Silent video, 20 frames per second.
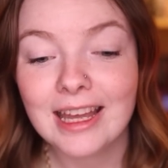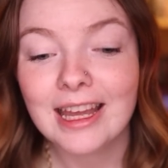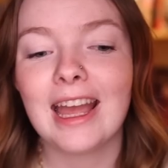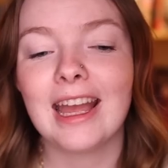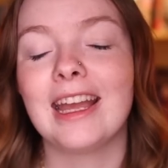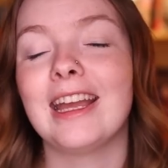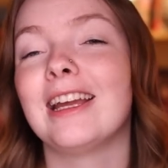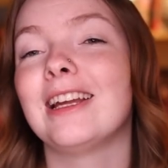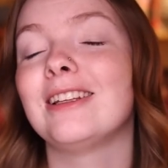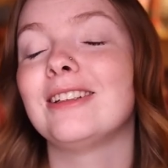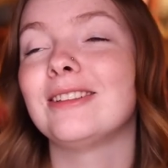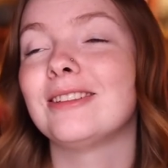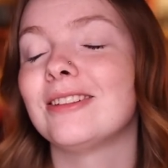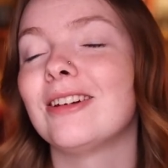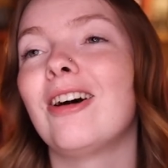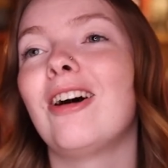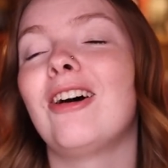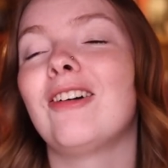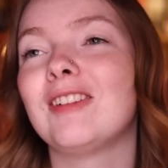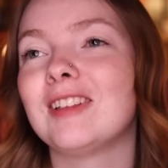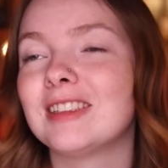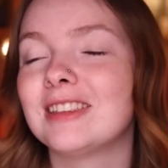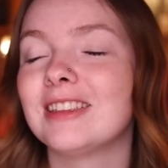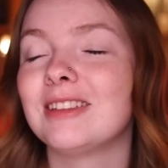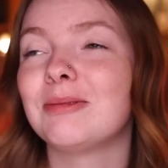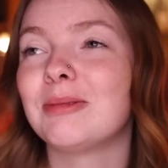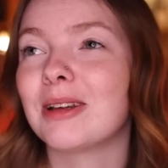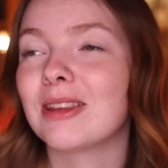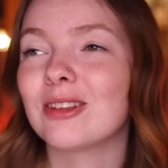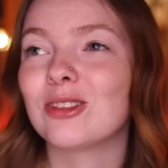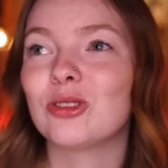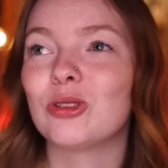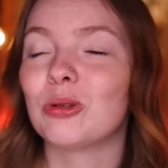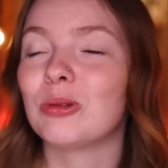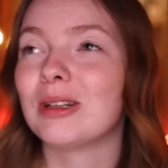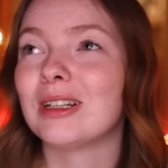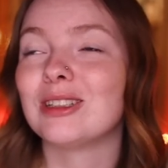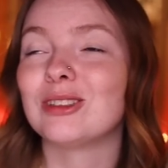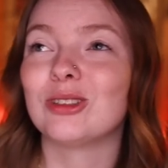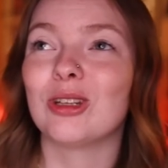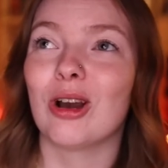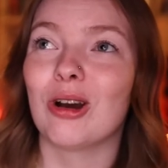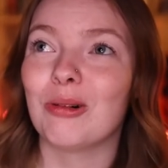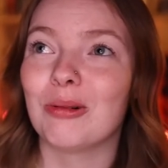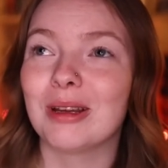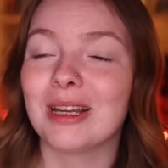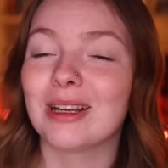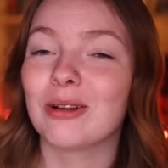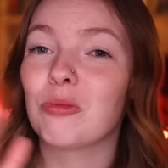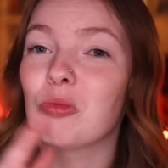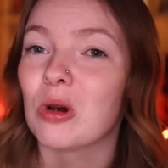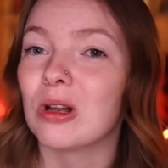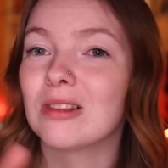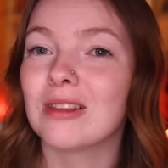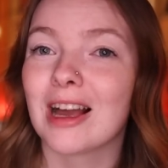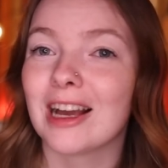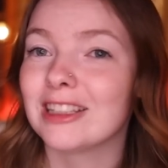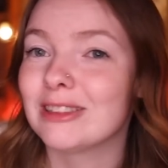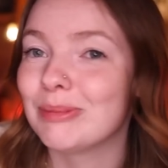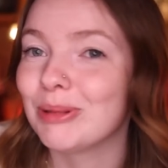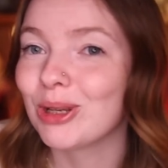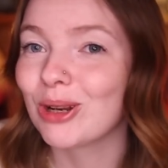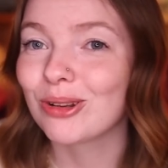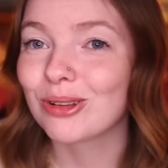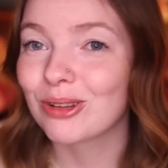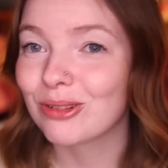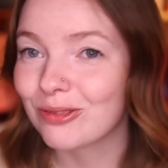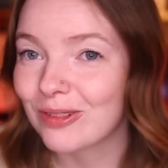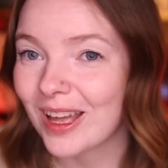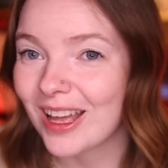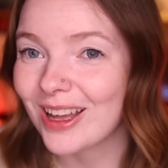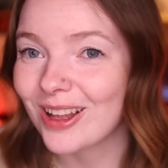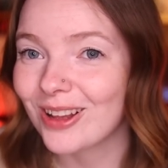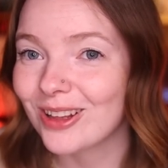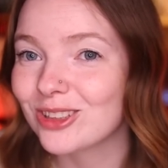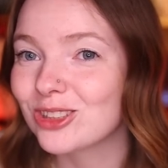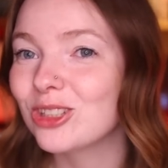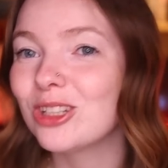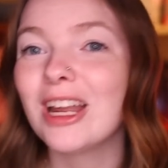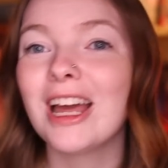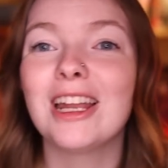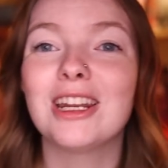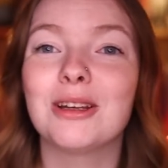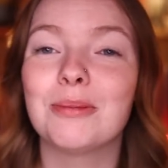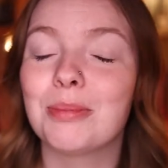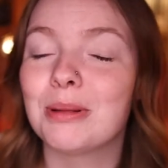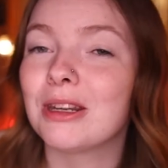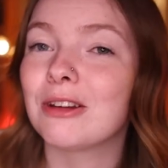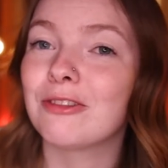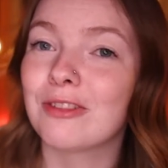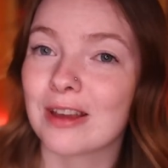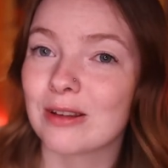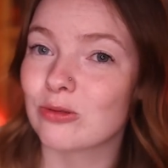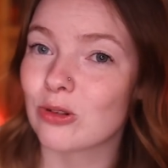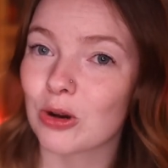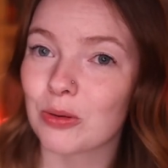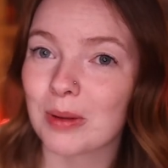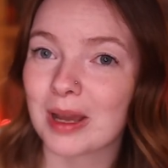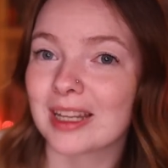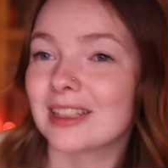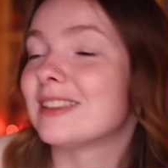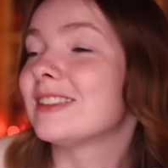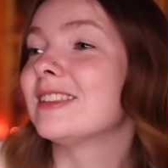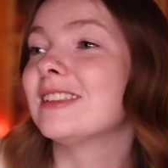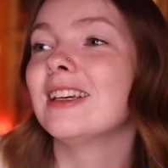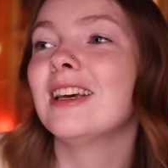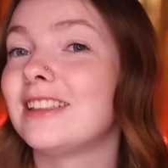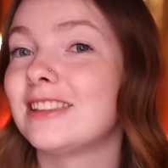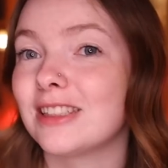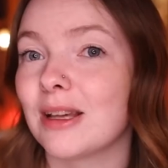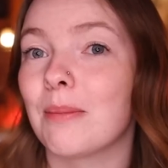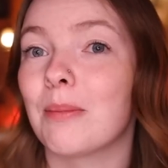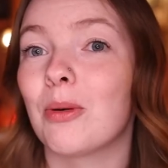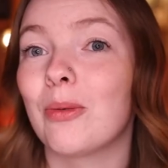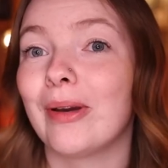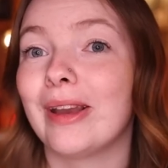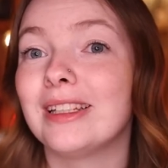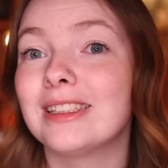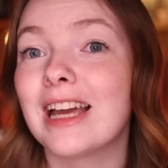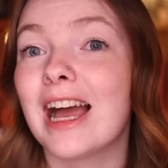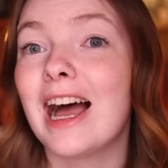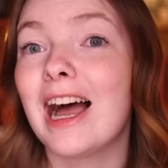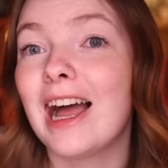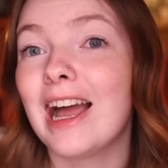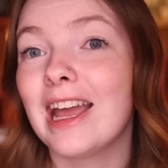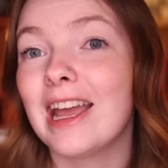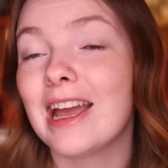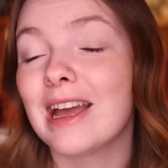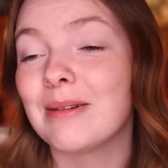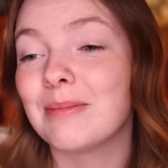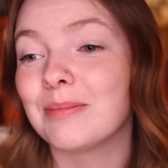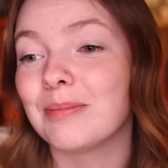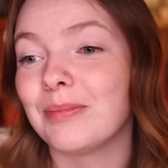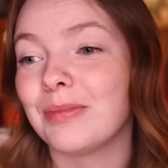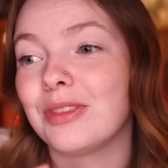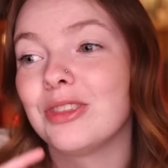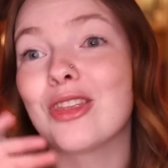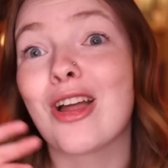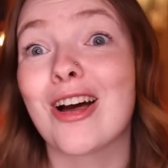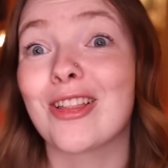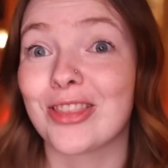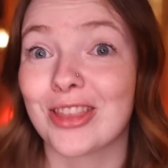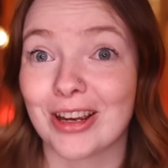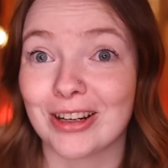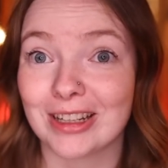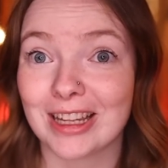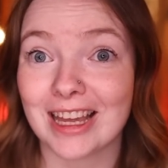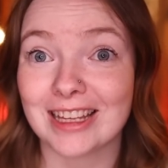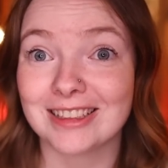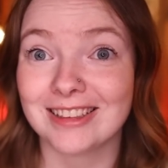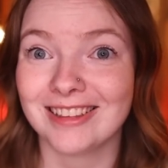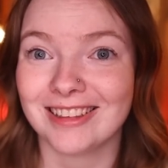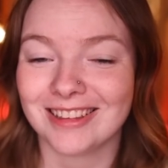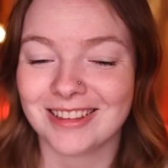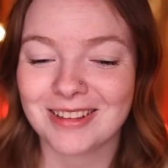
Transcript: And obviously where the story is going, what lies beyond the veil, it's gonna end up in a fey romance at some point. I am not there yet.